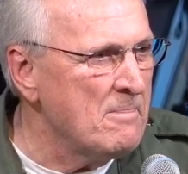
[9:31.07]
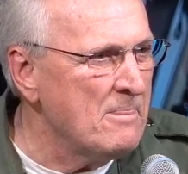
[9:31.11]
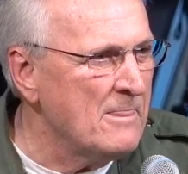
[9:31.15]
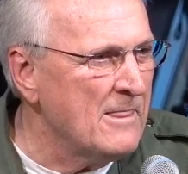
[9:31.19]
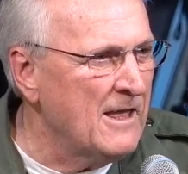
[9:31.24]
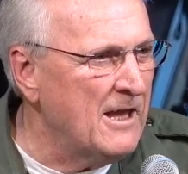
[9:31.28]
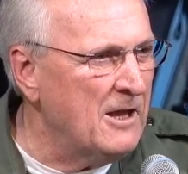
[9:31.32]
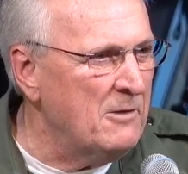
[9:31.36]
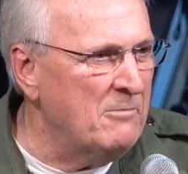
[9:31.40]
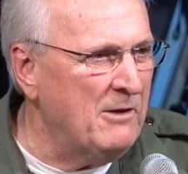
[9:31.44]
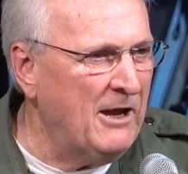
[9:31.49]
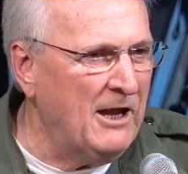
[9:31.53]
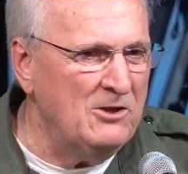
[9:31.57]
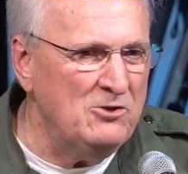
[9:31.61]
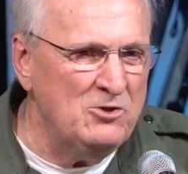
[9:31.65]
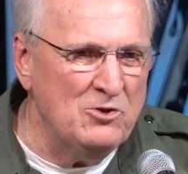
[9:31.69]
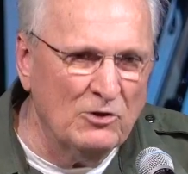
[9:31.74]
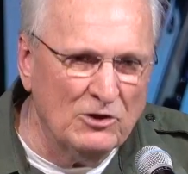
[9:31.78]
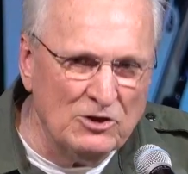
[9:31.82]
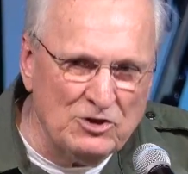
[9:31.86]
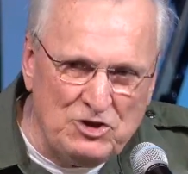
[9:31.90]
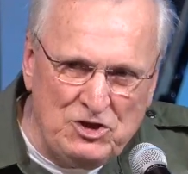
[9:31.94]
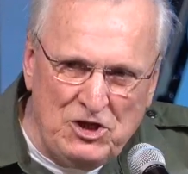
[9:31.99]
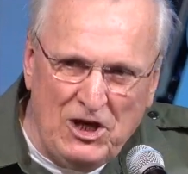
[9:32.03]
Amen. You
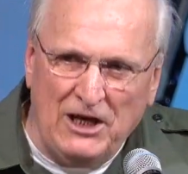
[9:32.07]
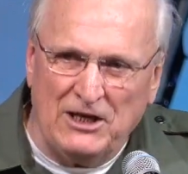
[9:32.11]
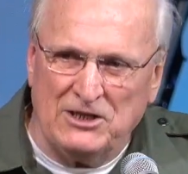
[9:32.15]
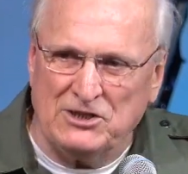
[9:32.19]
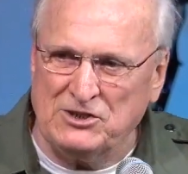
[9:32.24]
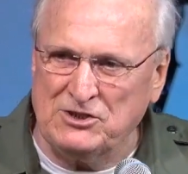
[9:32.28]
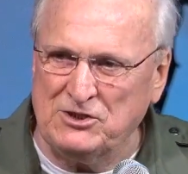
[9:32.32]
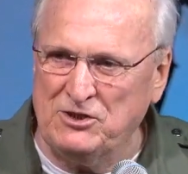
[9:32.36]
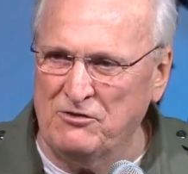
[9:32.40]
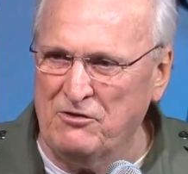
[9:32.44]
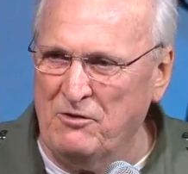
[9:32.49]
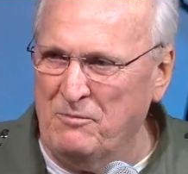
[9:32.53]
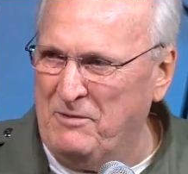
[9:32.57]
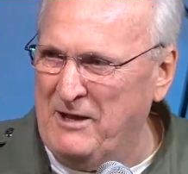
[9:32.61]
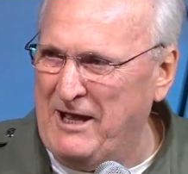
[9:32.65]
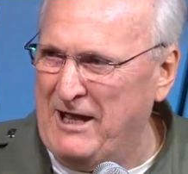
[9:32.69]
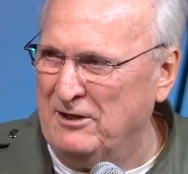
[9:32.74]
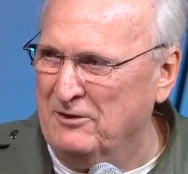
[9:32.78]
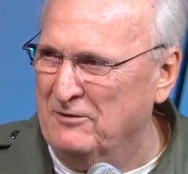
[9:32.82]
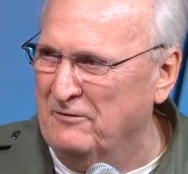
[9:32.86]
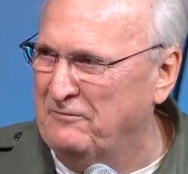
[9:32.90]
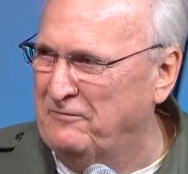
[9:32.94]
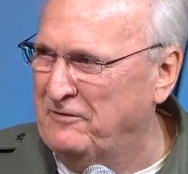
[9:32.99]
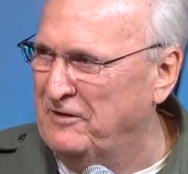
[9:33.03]
adjust to the
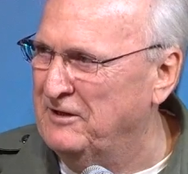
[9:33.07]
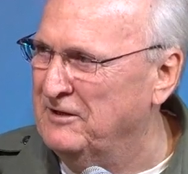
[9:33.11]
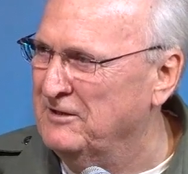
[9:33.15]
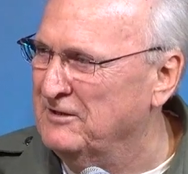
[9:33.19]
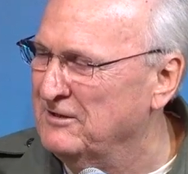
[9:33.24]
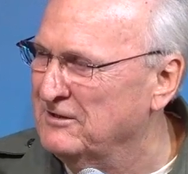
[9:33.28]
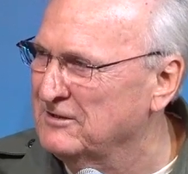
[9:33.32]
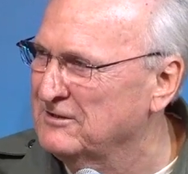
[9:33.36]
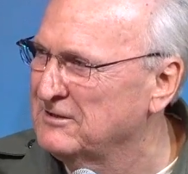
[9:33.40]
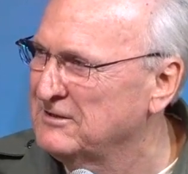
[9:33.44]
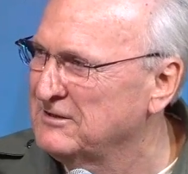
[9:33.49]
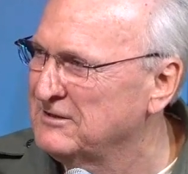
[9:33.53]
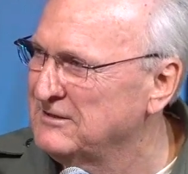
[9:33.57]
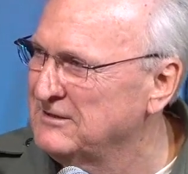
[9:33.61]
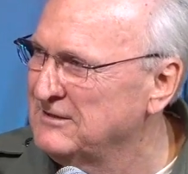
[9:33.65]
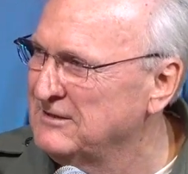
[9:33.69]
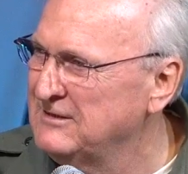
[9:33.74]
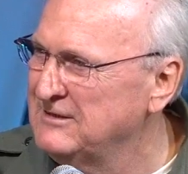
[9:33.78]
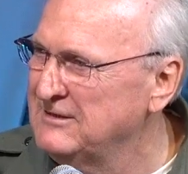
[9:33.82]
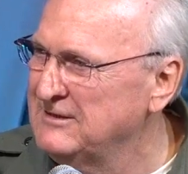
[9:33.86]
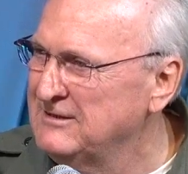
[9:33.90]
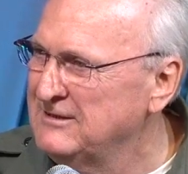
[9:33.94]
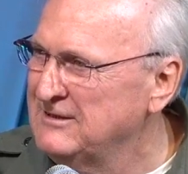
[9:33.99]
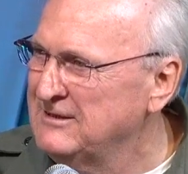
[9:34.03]
battlefield.
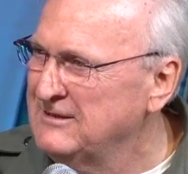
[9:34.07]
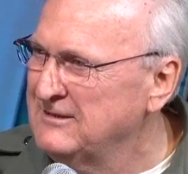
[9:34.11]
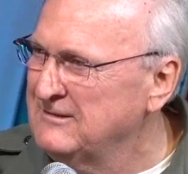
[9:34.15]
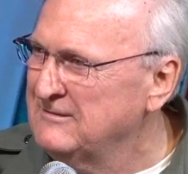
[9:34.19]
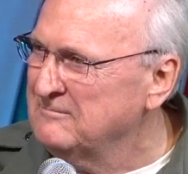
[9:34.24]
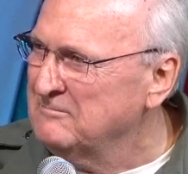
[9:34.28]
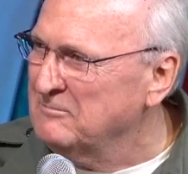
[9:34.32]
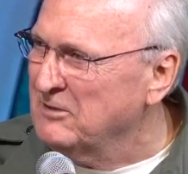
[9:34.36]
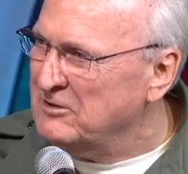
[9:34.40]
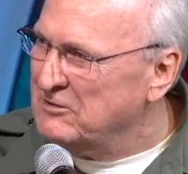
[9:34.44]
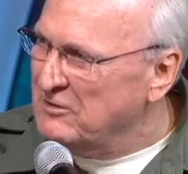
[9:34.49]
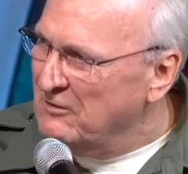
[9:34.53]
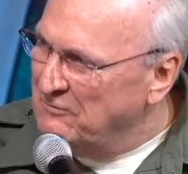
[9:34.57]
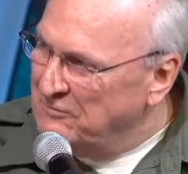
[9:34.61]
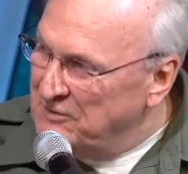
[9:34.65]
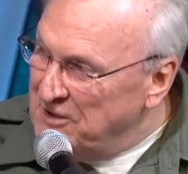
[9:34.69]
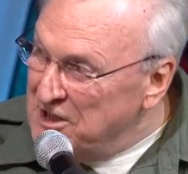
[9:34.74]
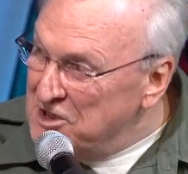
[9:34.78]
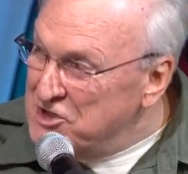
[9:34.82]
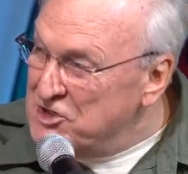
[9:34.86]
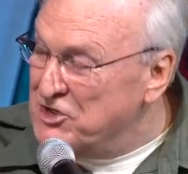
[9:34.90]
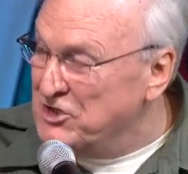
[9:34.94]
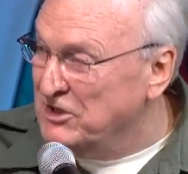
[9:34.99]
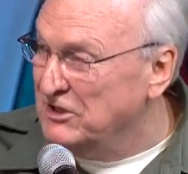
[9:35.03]
But the
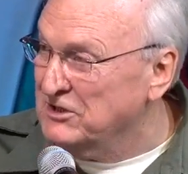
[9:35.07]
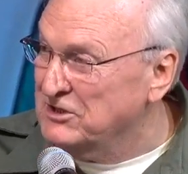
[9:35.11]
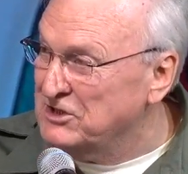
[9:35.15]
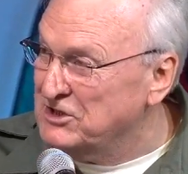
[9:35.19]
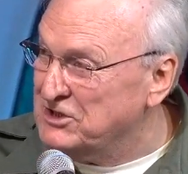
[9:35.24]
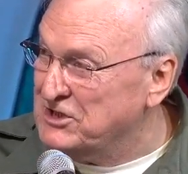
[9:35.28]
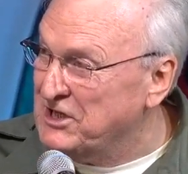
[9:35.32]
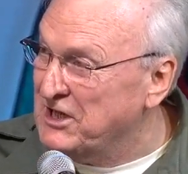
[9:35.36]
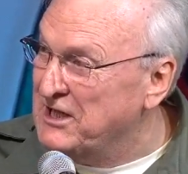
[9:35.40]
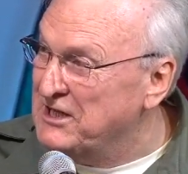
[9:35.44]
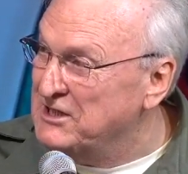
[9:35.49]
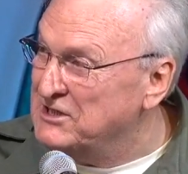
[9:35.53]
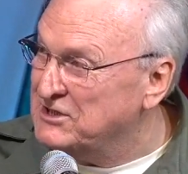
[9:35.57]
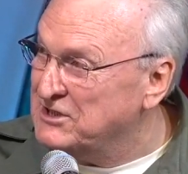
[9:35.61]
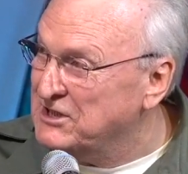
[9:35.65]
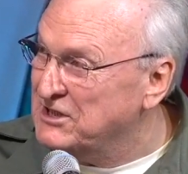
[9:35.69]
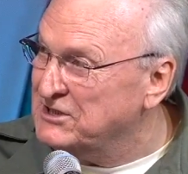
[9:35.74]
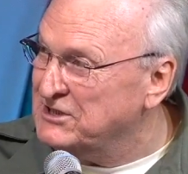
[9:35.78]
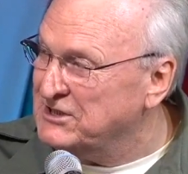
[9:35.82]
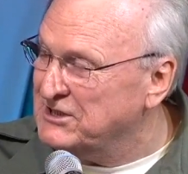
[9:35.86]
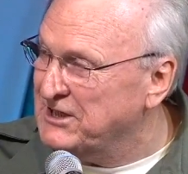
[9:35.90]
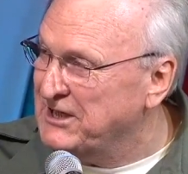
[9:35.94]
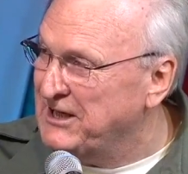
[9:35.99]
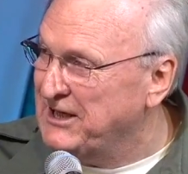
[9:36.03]
vision stays the
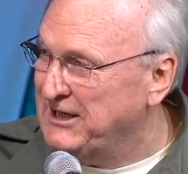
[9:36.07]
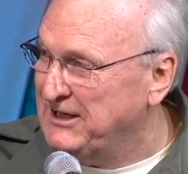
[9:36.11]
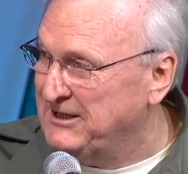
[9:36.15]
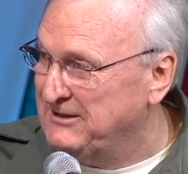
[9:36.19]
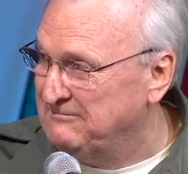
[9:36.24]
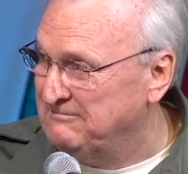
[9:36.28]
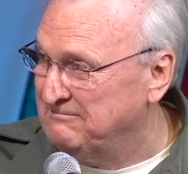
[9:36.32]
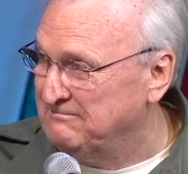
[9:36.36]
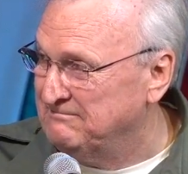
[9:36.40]
same.